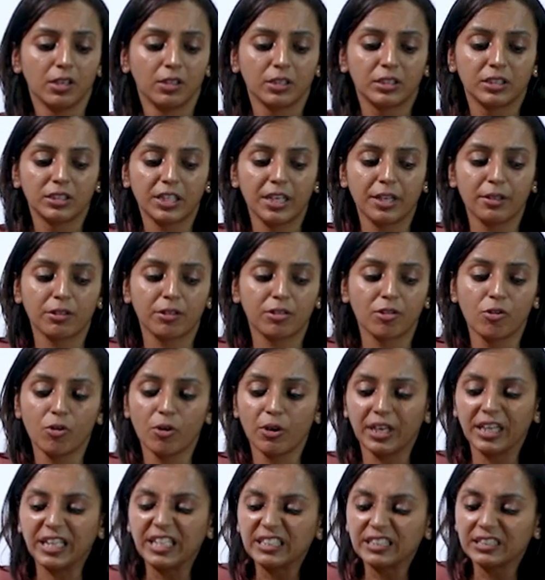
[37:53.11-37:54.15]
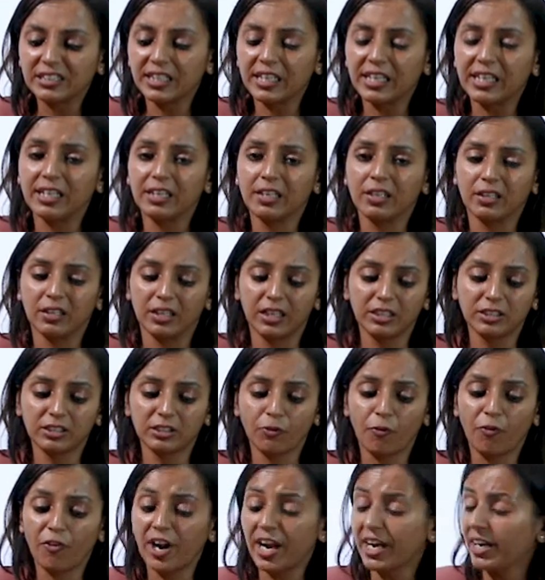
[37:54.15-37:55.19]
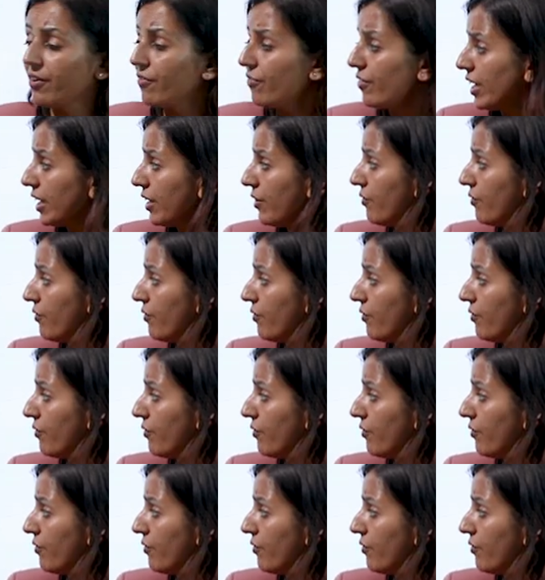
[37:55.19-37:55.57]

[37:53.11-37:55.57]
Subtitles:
See, it's so easy. It's very